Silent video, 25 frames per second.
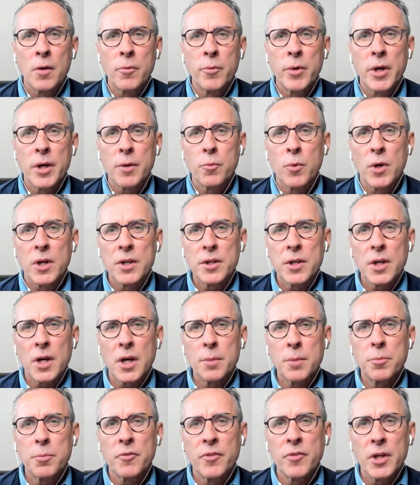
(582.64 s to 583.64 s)
We had one
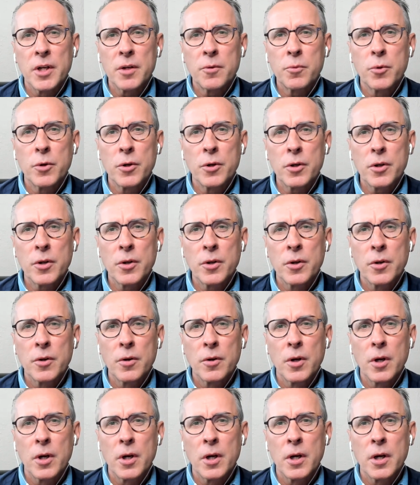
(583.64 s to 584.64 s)
type of network,
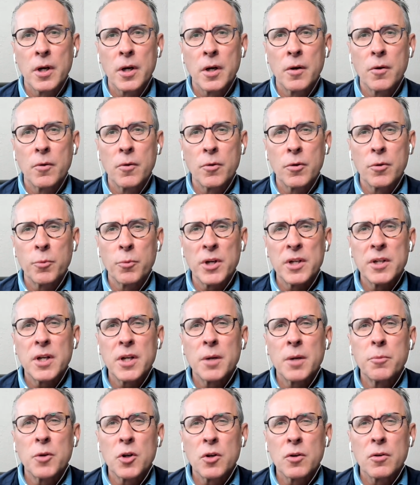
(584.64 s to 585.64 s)
or one
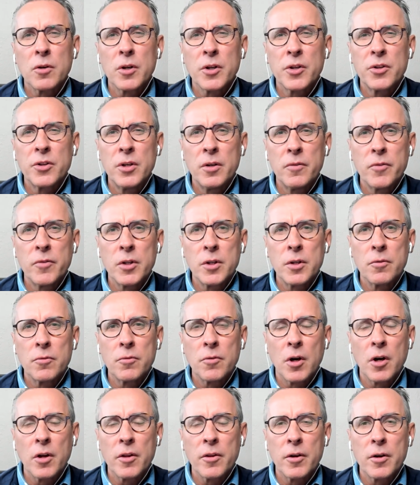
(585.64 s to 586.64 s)
type of connectivity
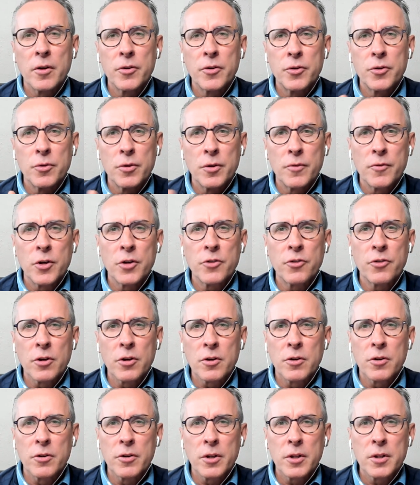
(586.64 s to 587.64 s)
rather, universal
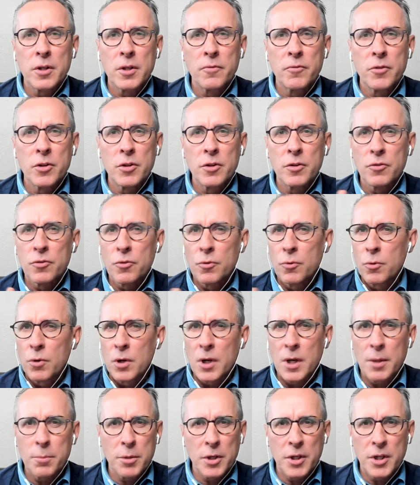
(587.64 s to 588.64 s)
connectivity, so
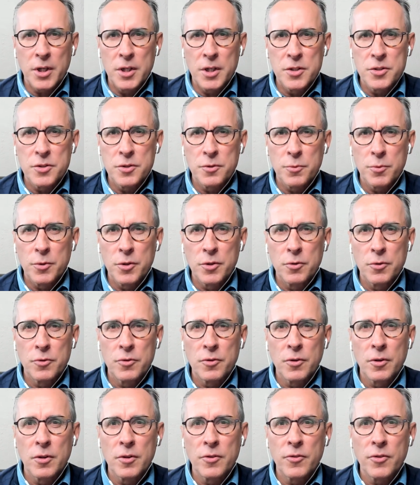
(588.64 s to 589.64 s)
all applications were
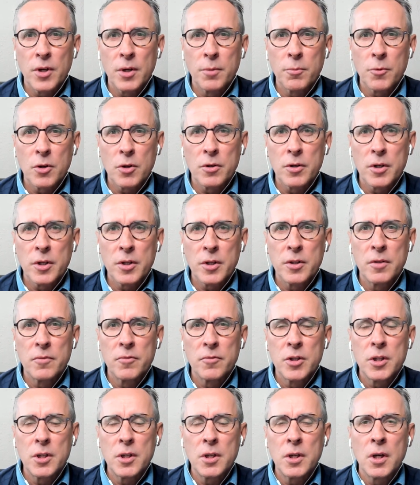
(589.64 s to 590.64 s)
using the same
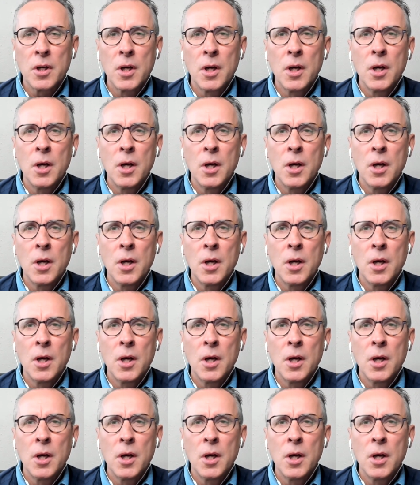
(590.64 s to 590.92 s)
connectivity.